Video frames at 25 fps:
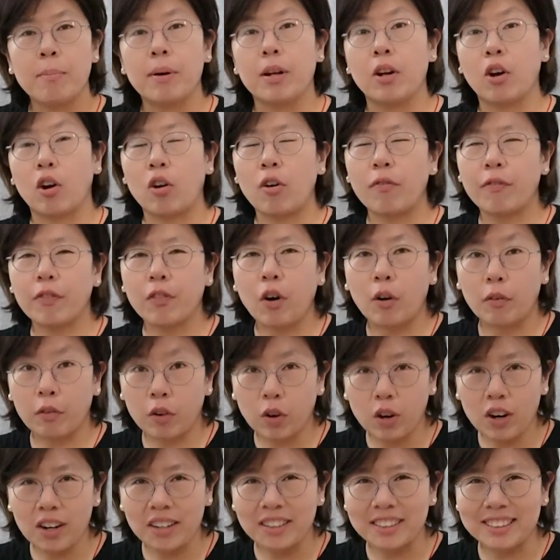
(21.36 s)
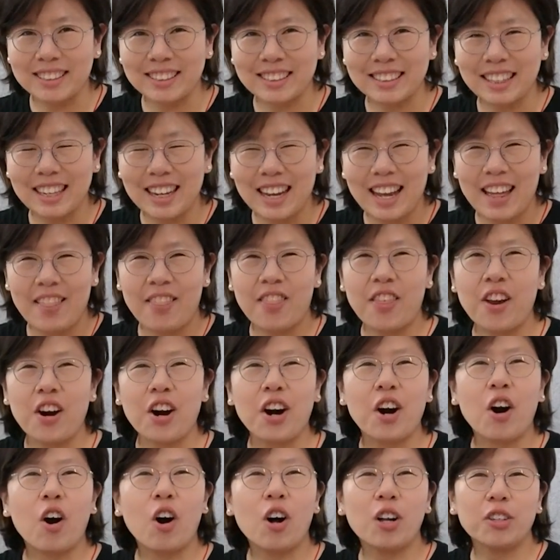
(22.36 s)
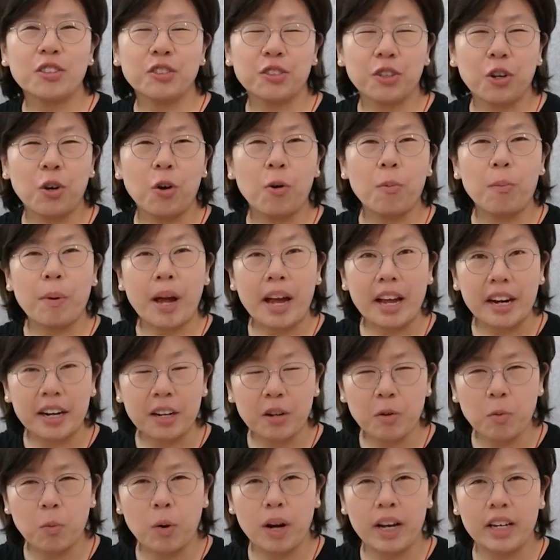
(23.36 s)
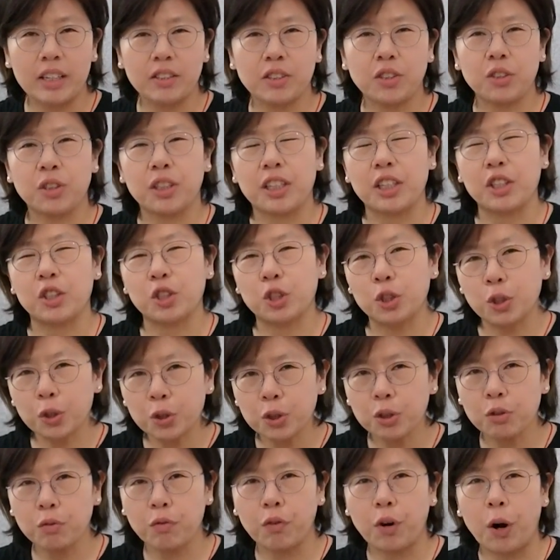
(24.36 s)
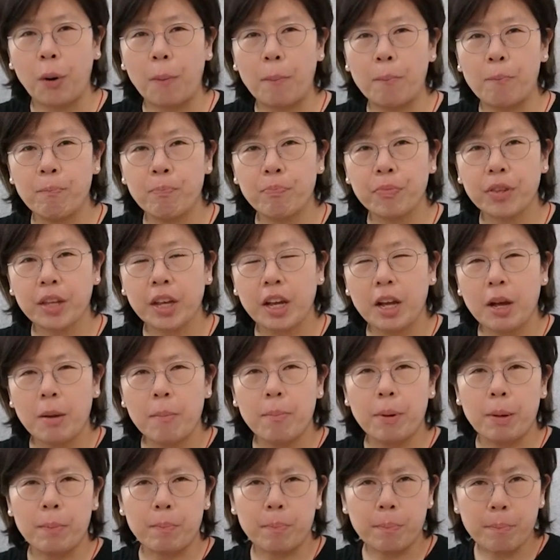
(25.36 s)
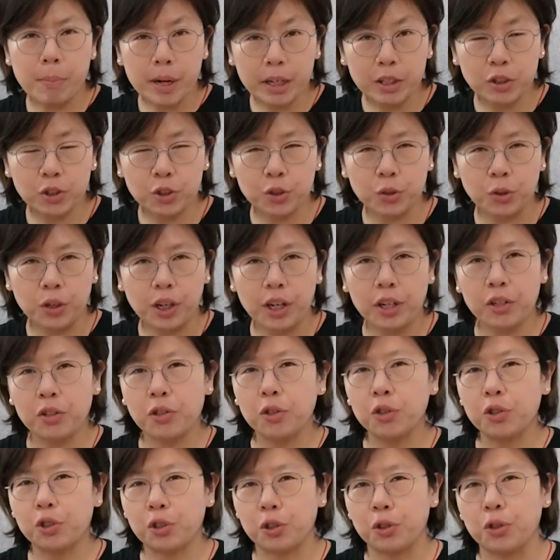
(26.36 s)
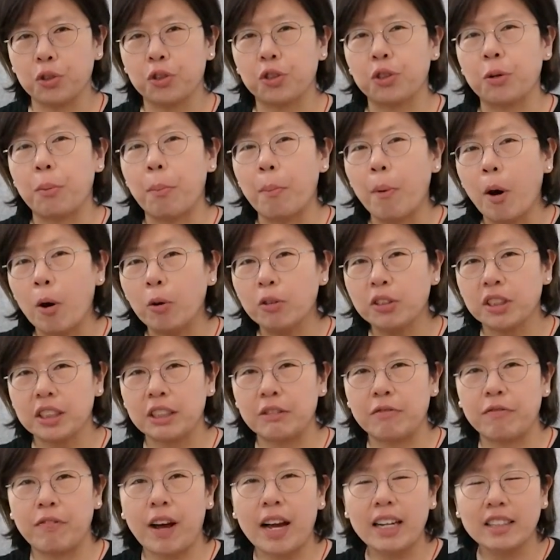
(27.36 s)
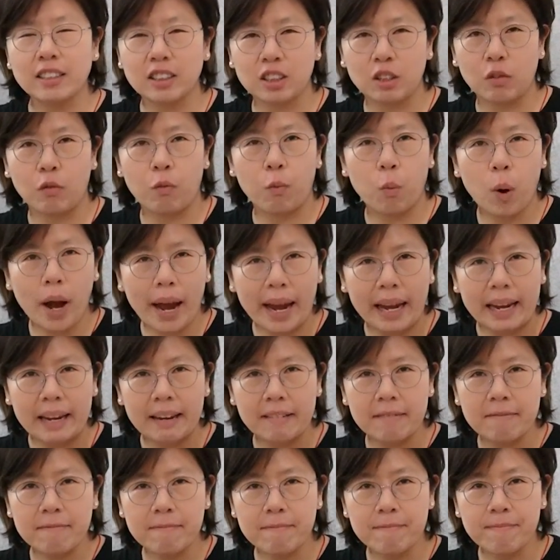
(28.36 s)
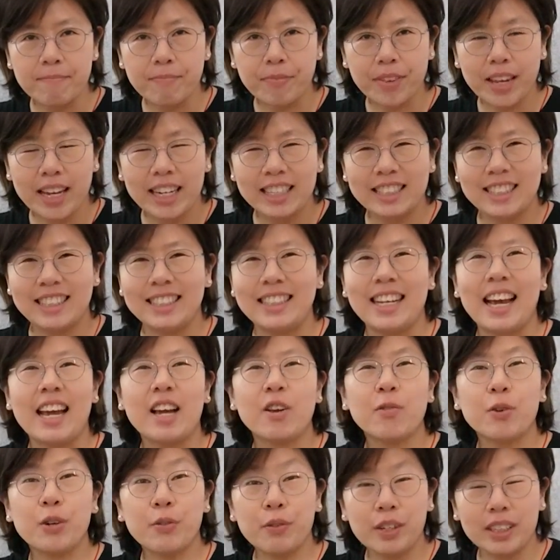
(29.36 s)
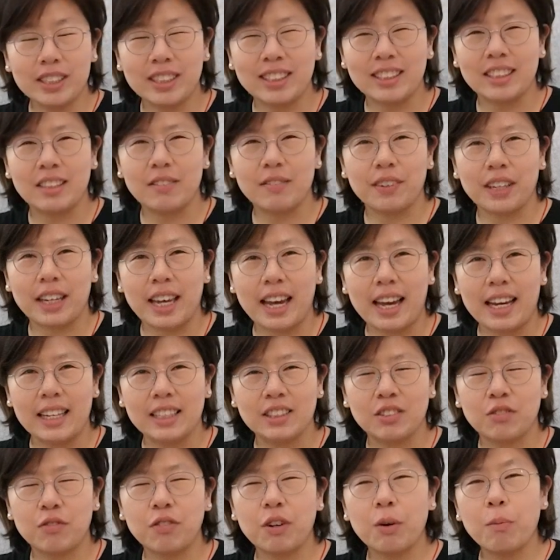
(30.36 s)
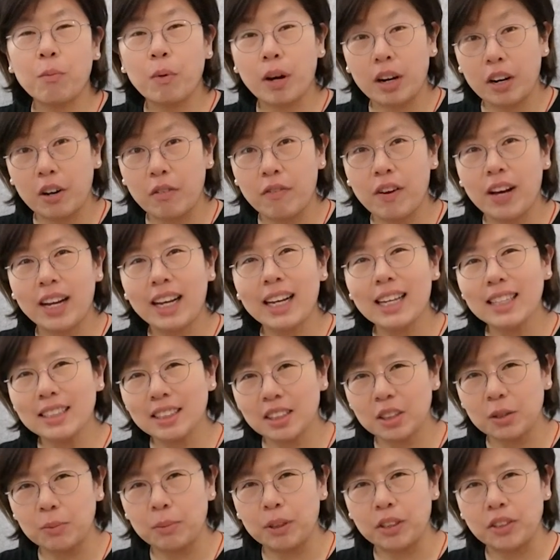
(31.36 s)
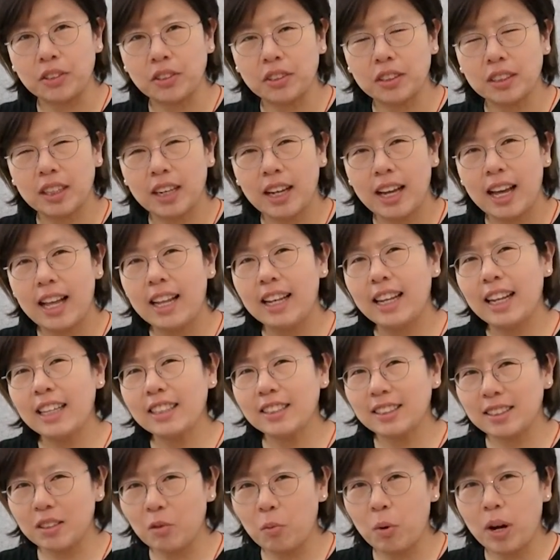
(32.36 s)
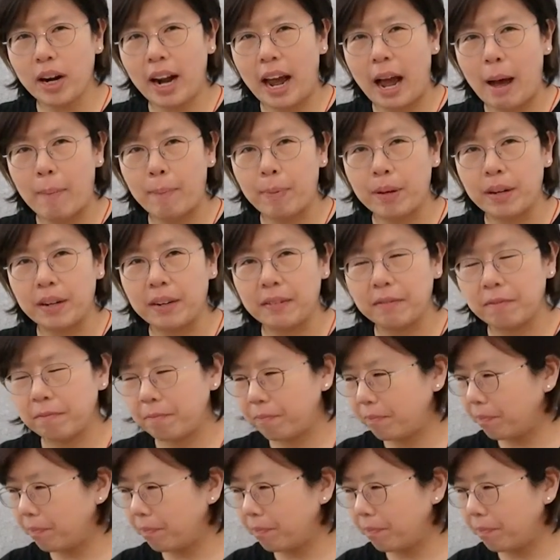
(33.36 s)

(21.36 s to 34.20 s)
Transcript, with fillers: But of course, there are also many ways you can choose from. But make sure you choose the most effective way Today we received a case from one of our customers. Let's see what happened.